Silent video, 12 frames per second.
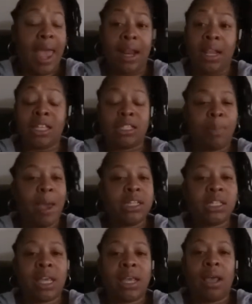and
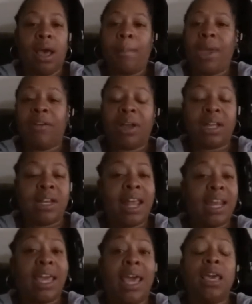especially I'm um, here in
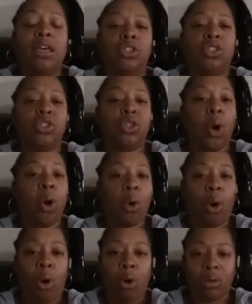Connecticut, it is
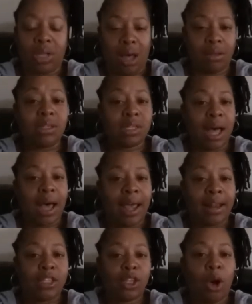so cold
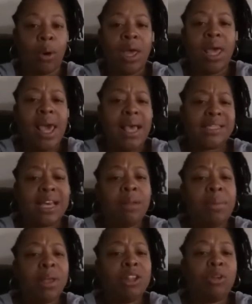outside. So it's
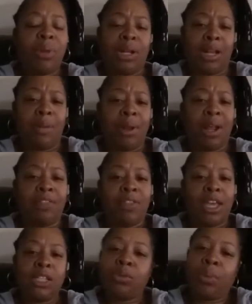gonna be a little bit of limit on
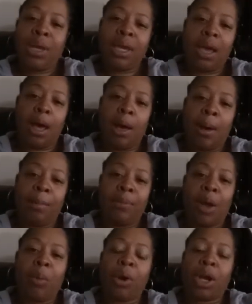things we
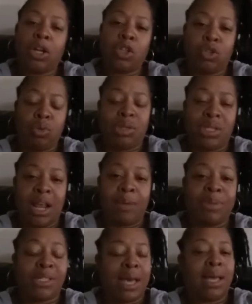um, that we're gonna do today.
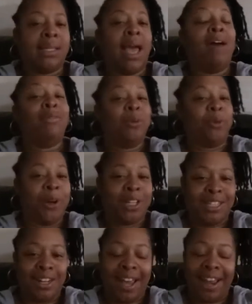Besides, I have to work
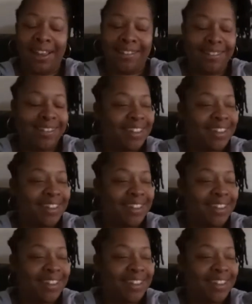tonight.